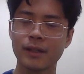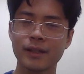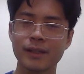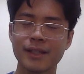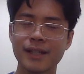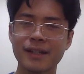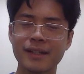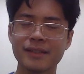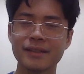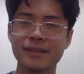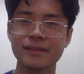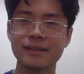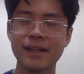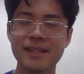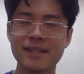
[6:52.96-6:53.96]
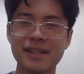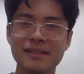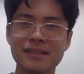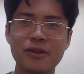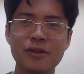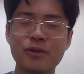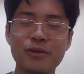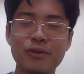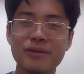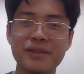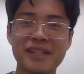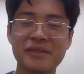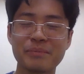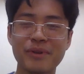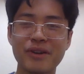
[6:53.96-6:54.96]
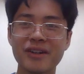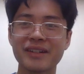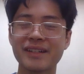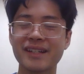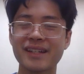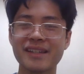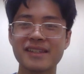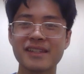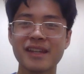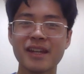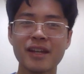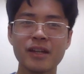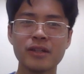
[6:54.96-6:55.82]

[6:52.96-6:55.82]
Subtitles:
Yeah, and that's like the coolest part because